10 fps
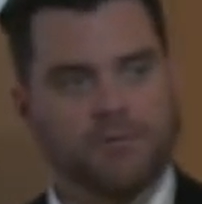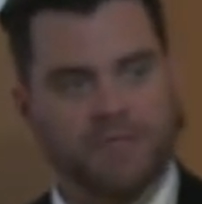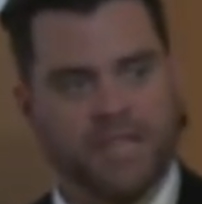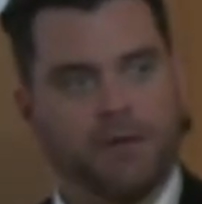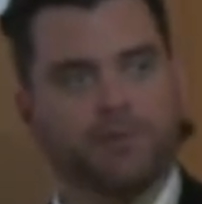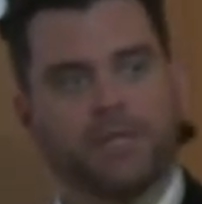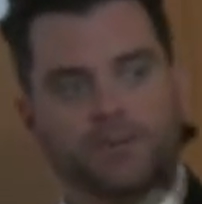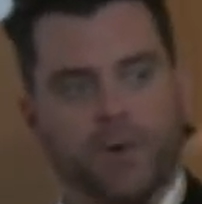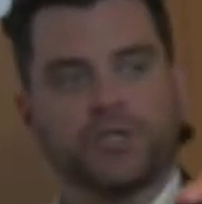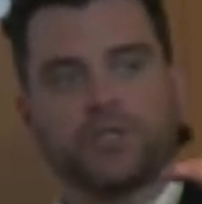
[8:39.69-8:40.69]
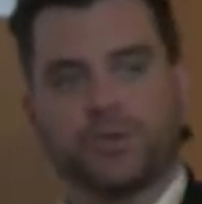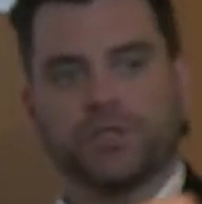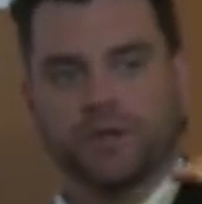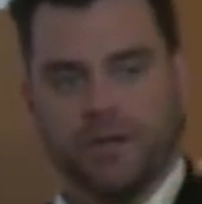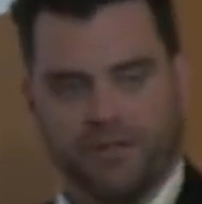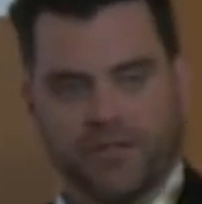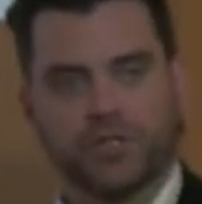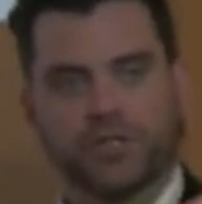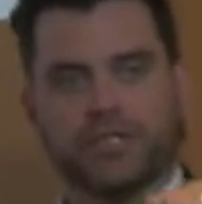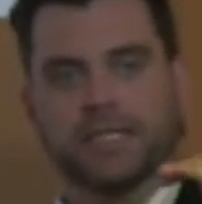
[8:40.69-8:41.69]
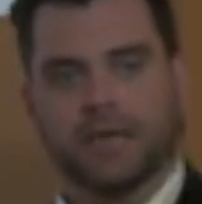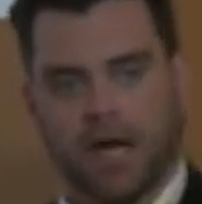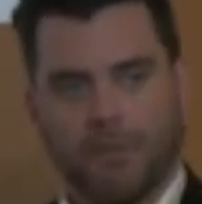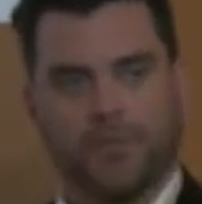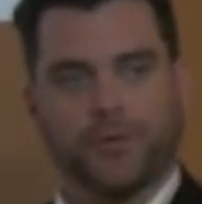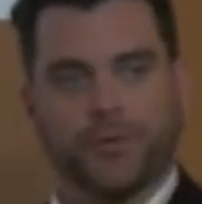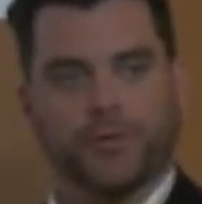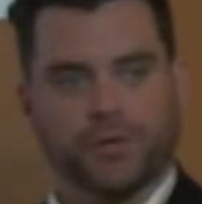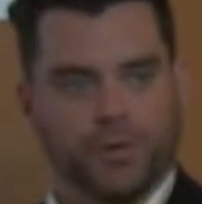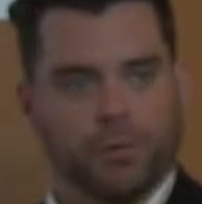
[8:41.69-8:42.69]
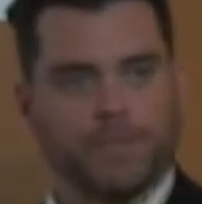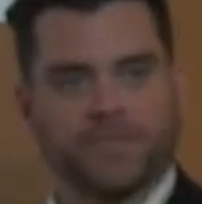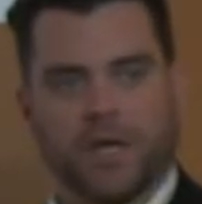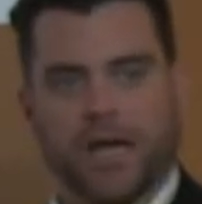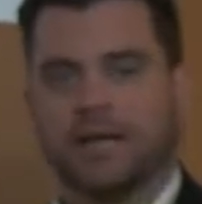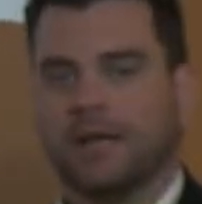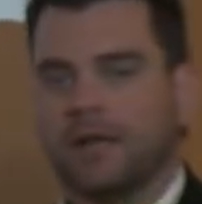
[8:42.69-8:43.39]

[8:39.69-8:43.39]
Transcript: but they really want you to eventually come through to their website,